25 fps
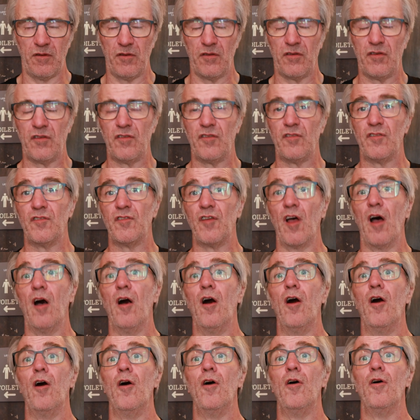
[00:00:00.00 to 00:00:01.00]

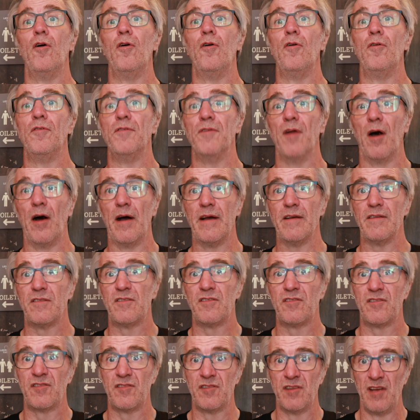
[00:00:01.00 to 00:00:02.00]
so
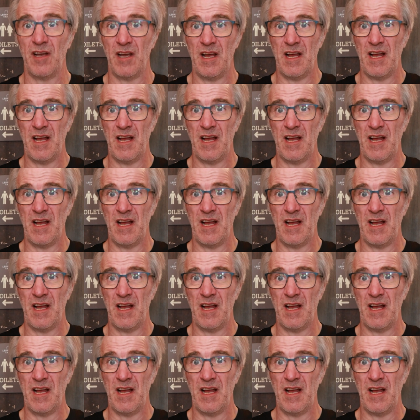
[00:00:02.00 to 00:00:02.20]
nice.